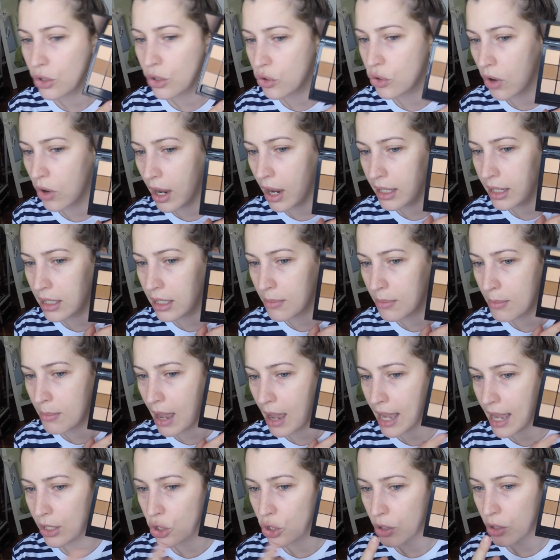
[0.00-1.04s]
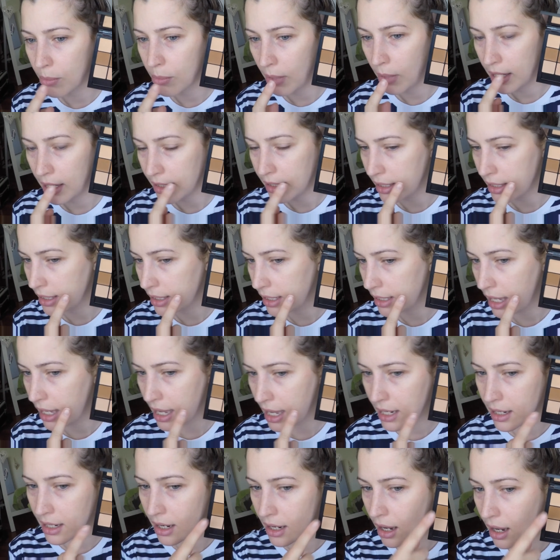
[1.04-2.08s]
Trying to match my
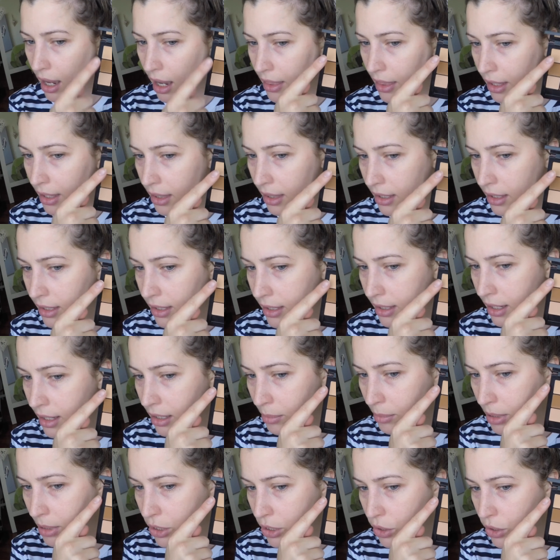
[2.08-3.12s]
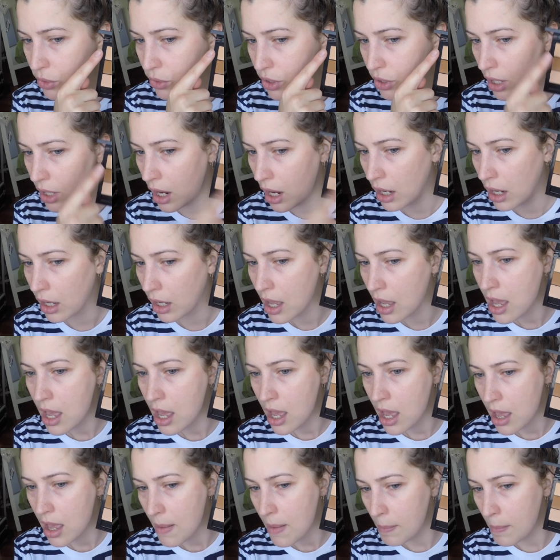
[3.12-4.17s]
skin. I think this is a little bit too dark.
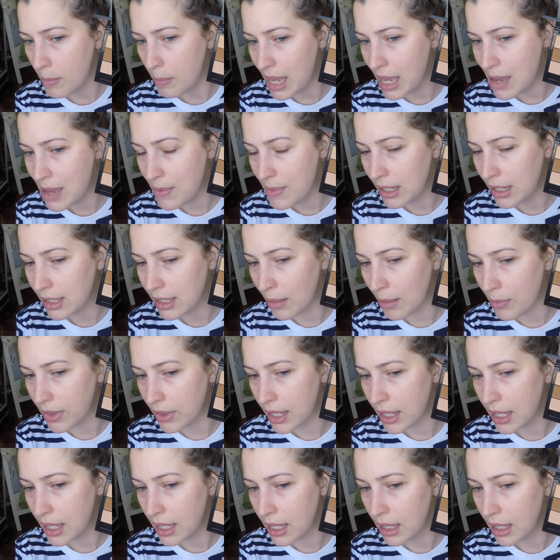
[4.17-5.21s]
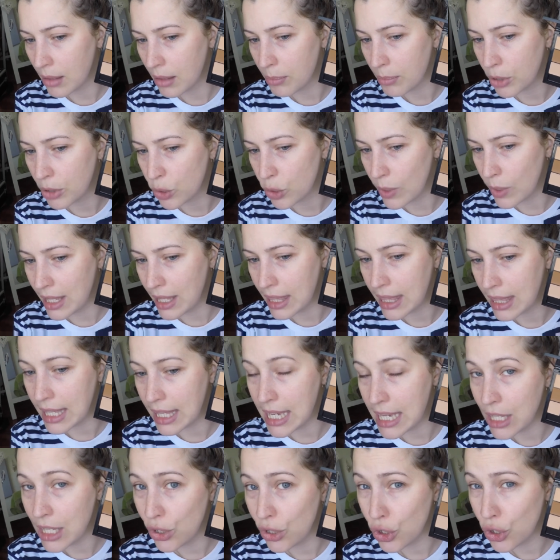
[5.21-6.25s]
Maybe something between
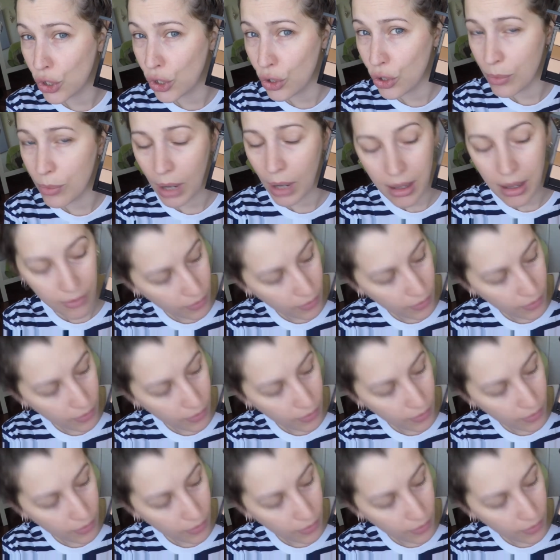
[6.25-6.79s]
these two might